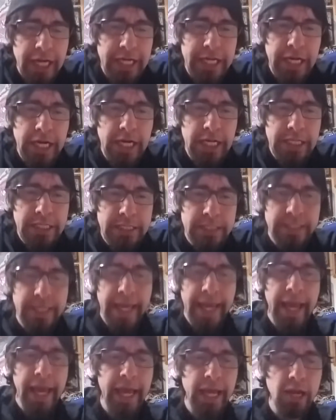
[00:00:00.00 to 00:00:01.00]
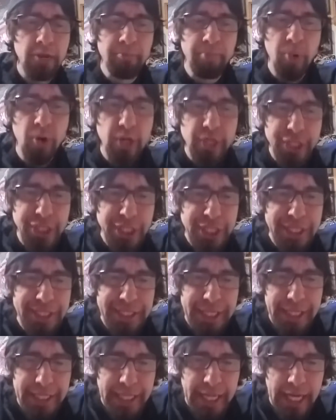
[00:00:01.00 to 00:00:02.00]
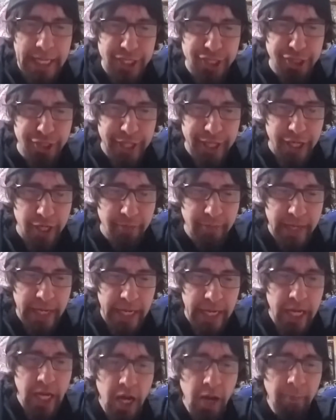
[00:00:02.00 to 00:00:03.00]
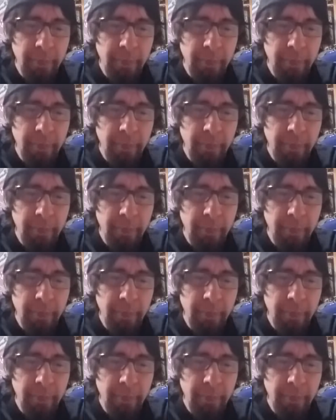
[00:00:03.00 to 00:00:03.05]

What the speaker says: guns, and abortion did not trigger me.